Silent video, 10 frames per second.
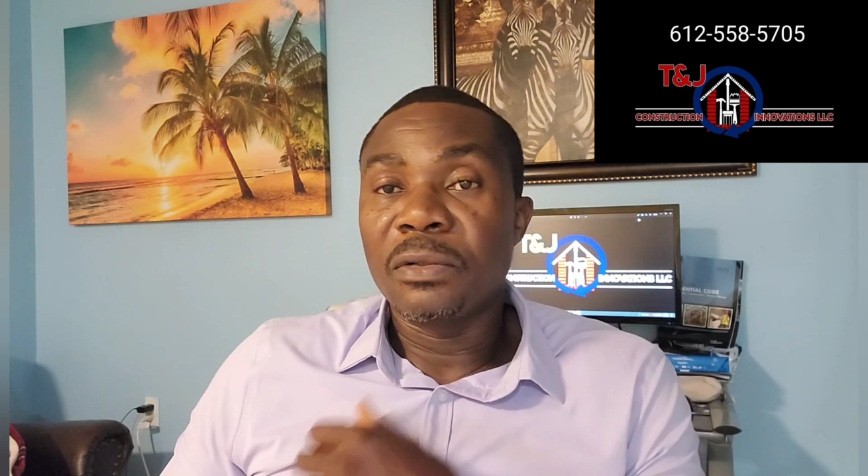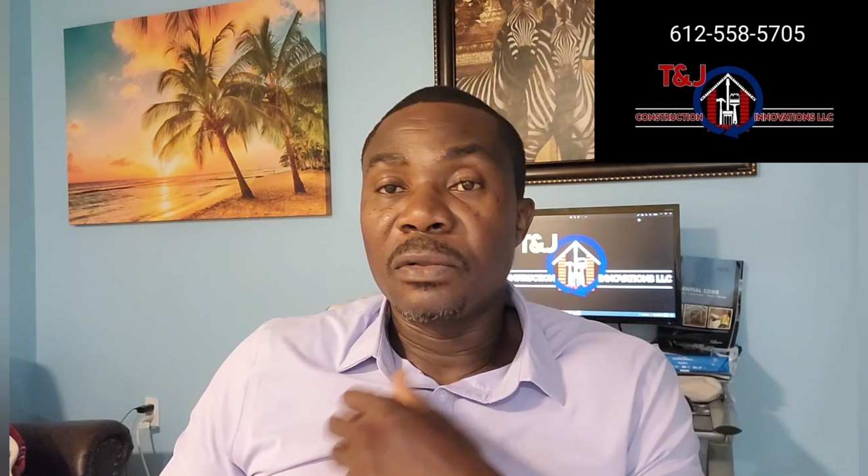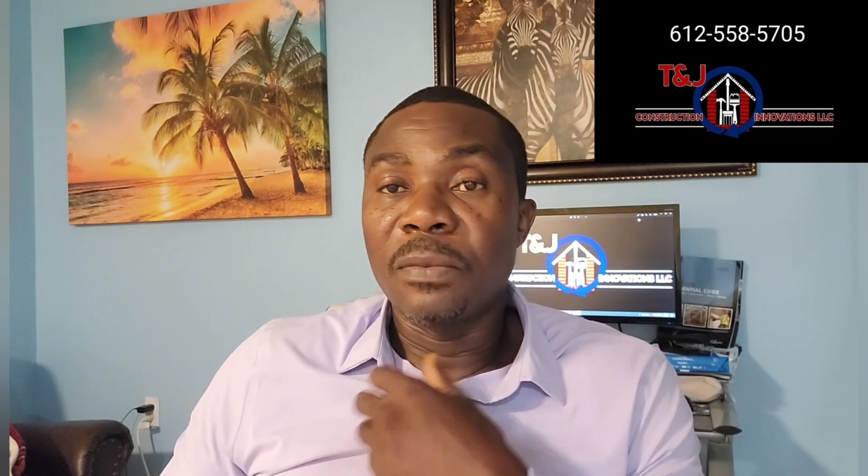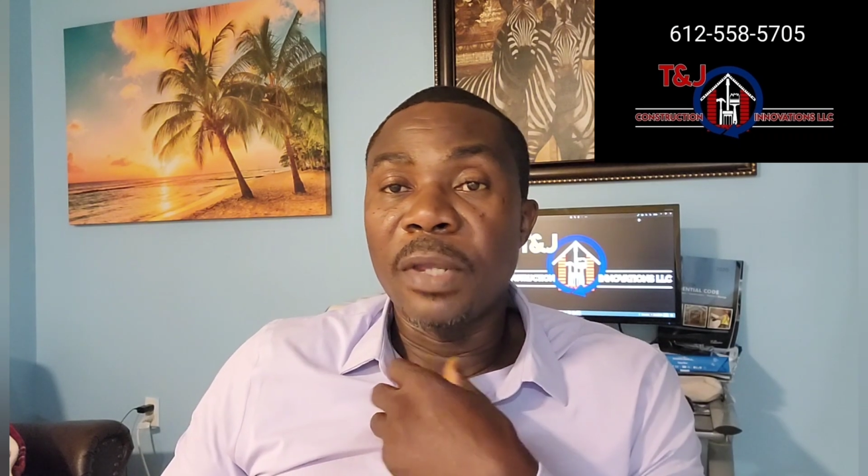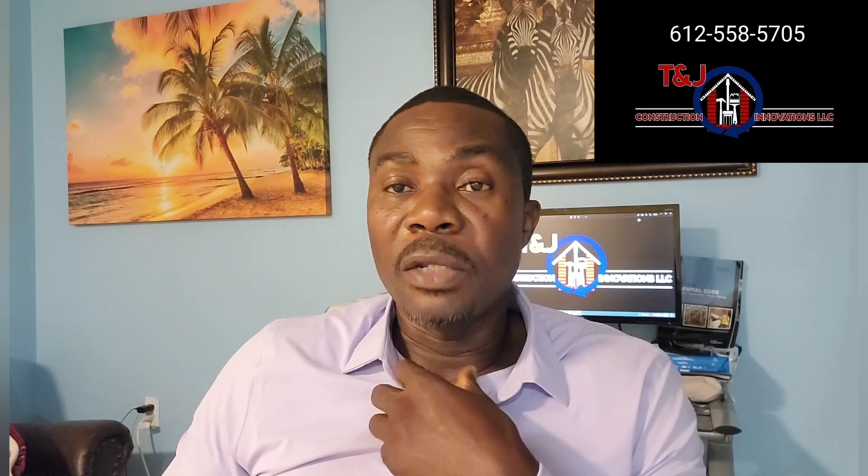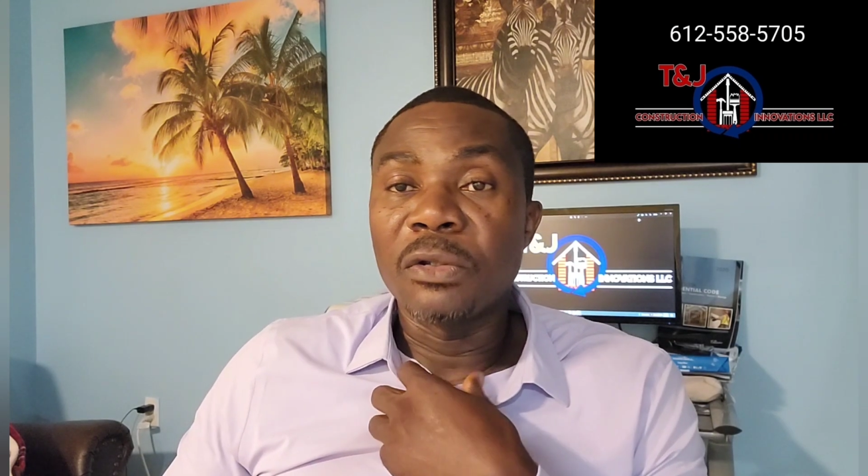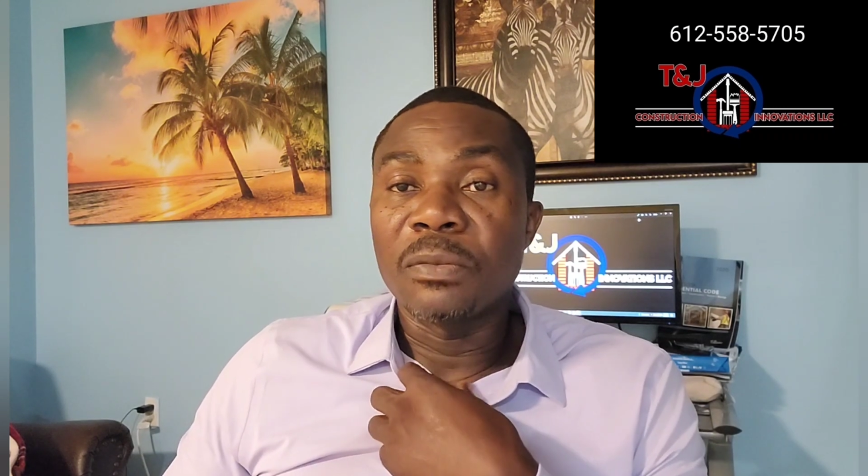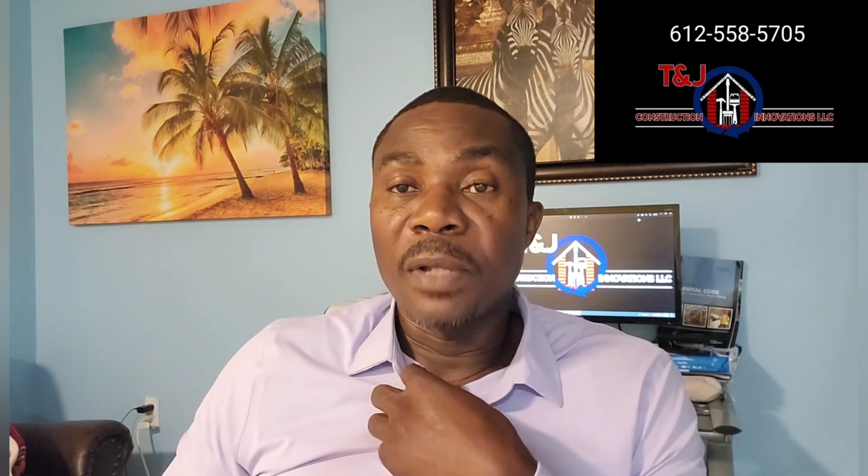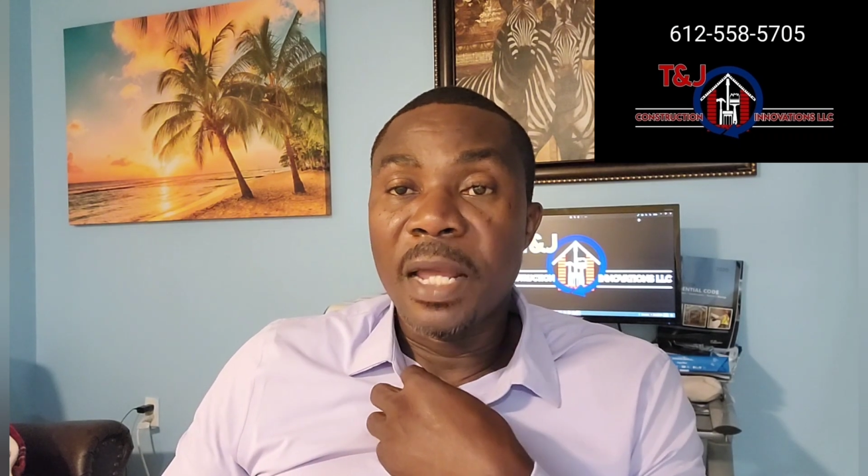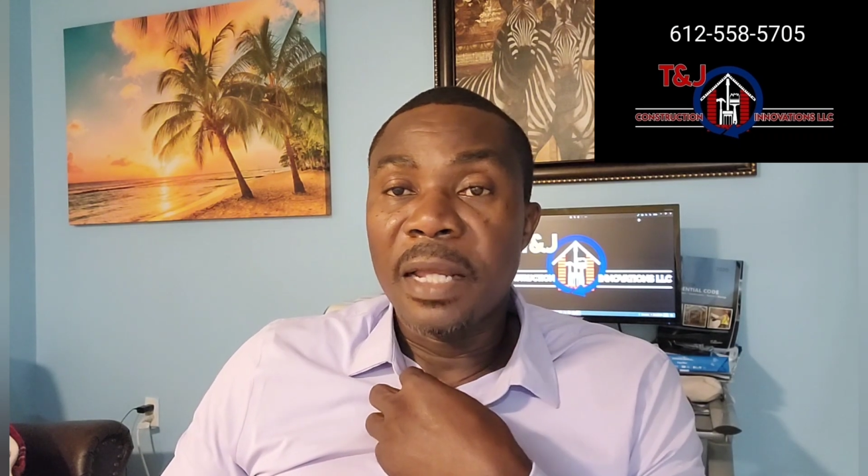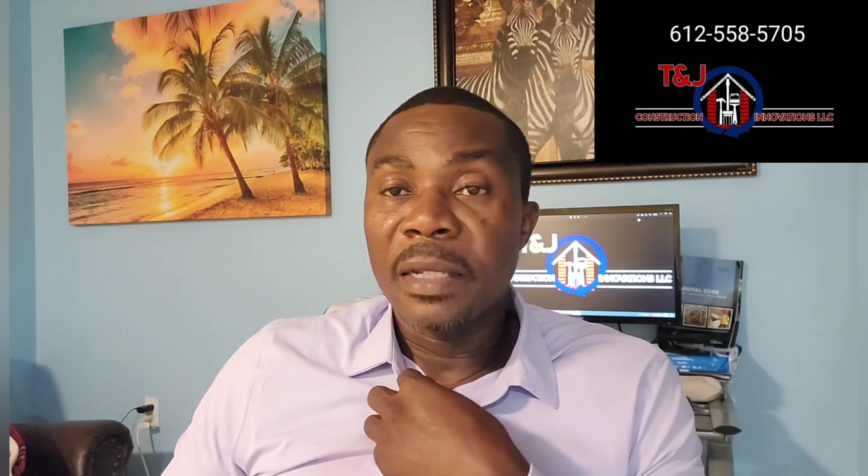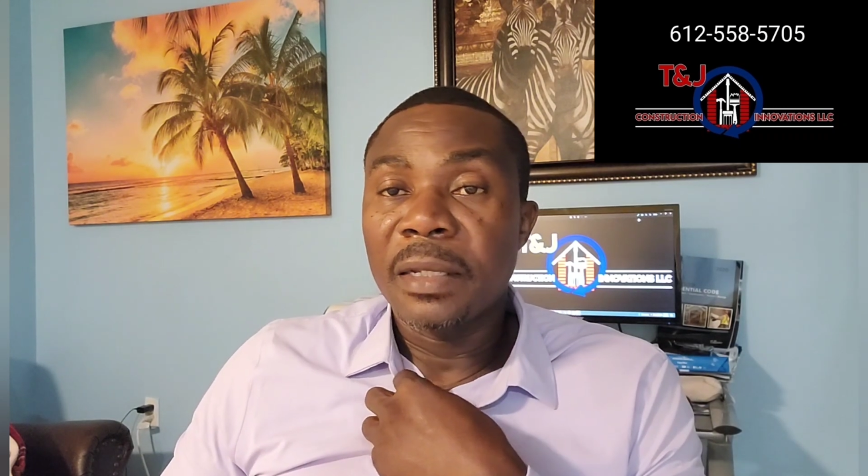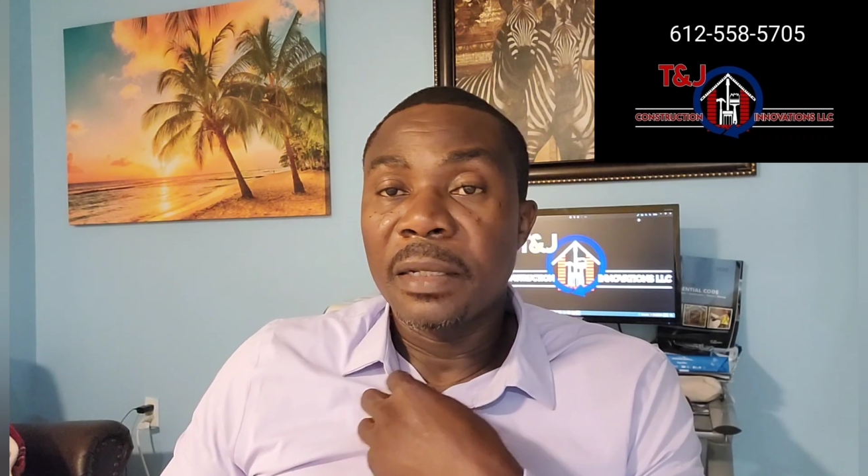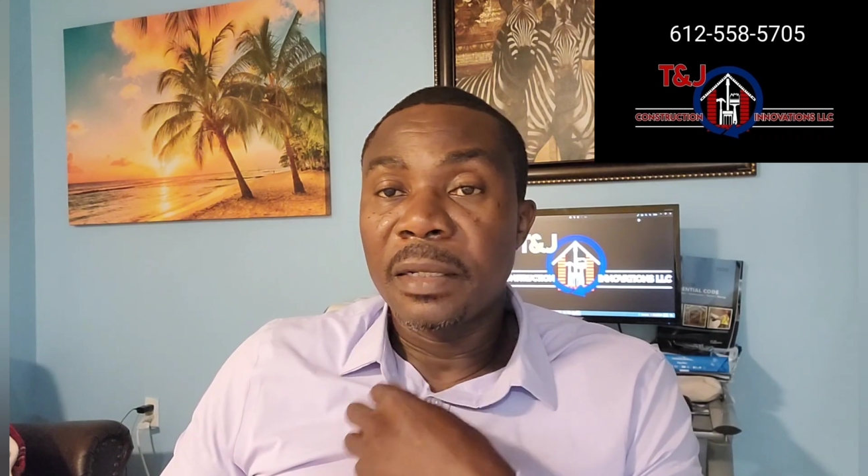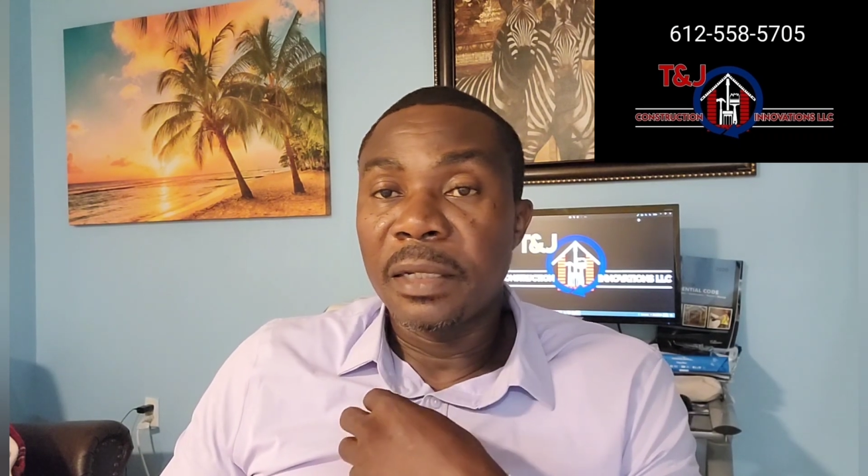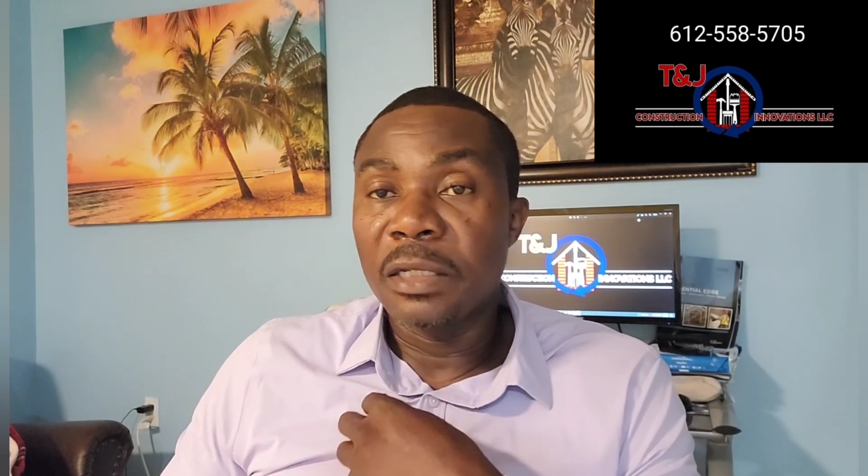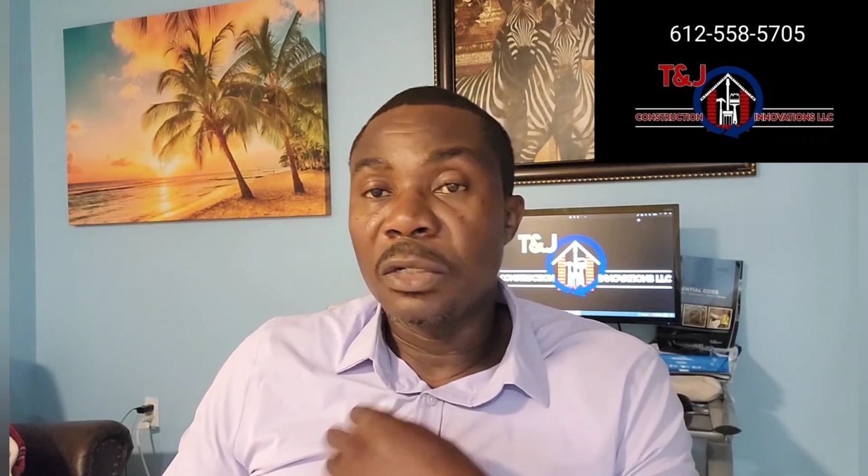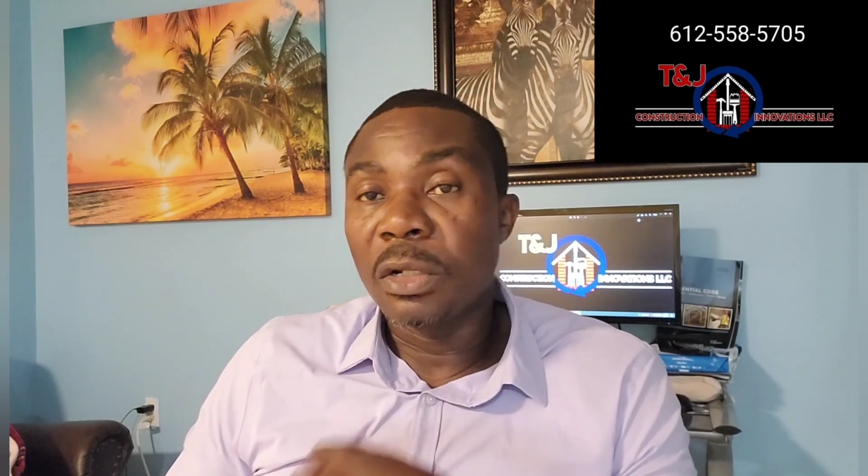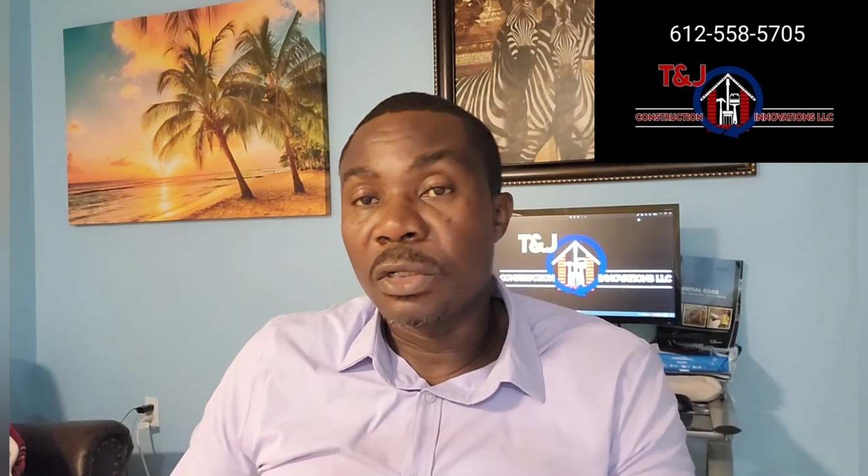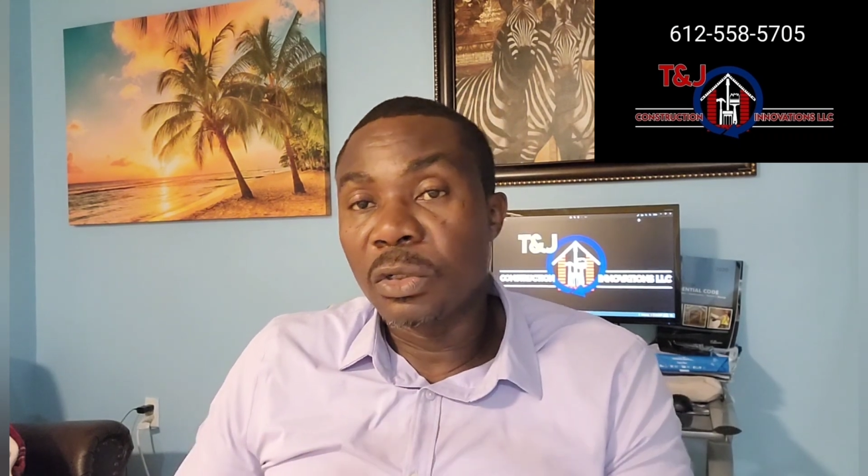to make those blocks is
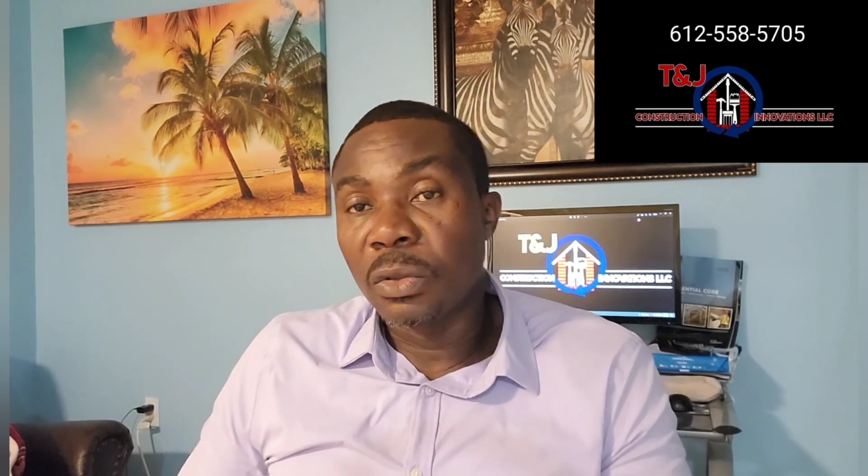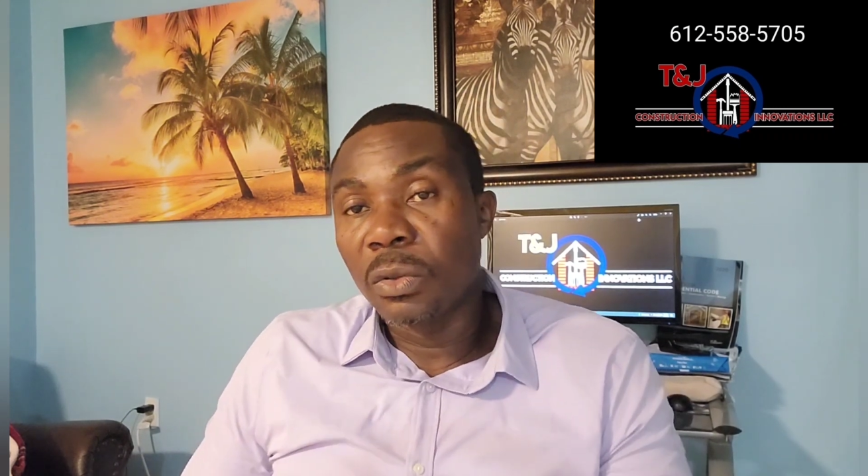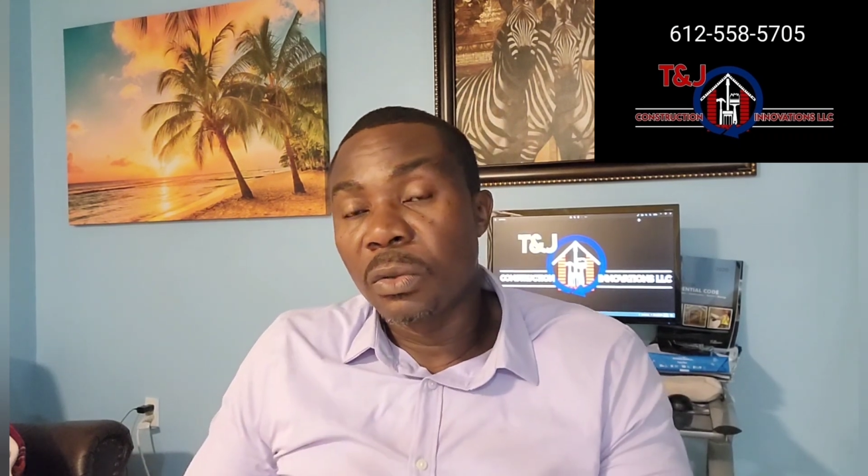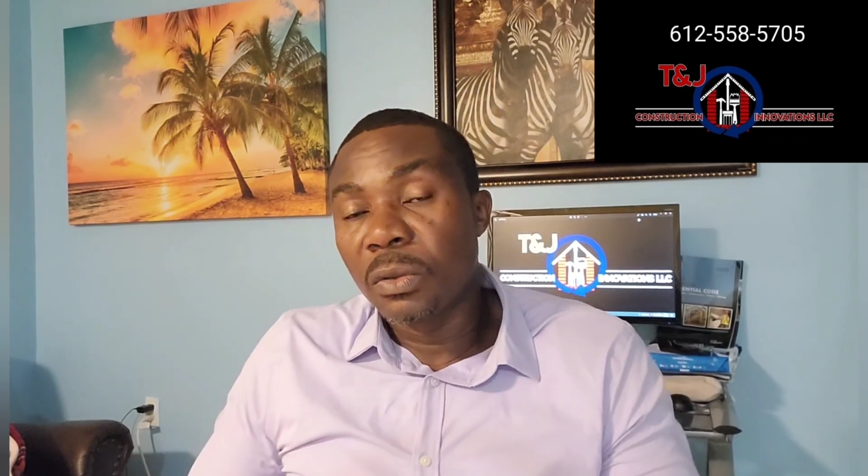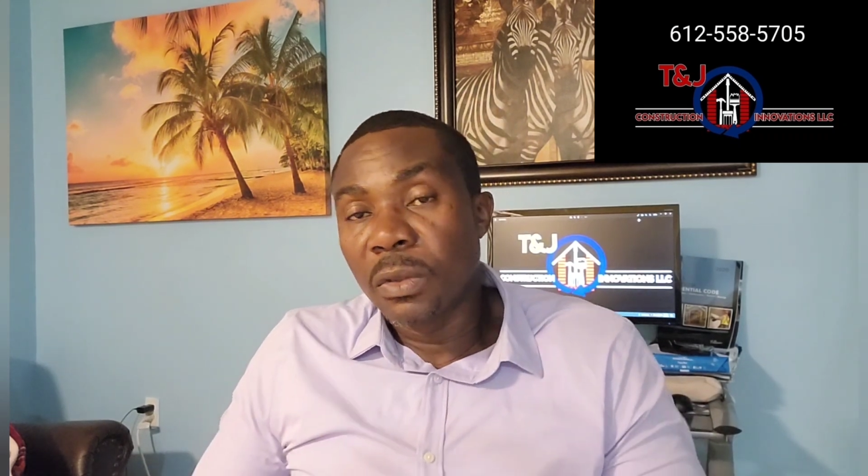also